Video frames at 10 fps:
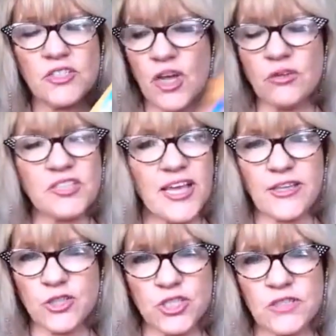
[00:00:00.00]
Don't
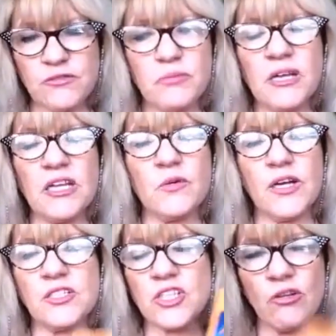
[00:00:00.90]
take shit from
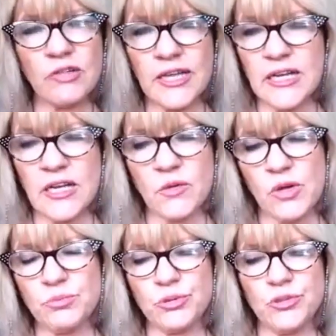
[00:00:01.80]
anyone. Don't let
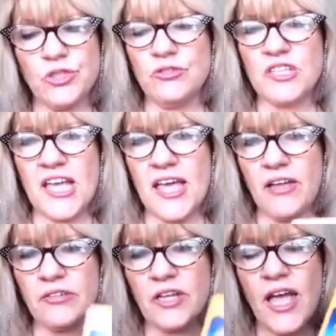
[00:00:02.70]
anyone put you
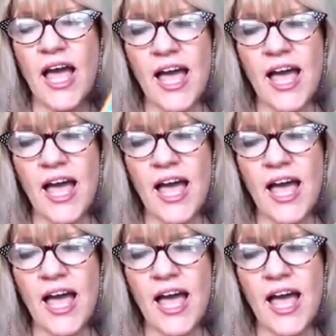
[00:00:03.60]
down.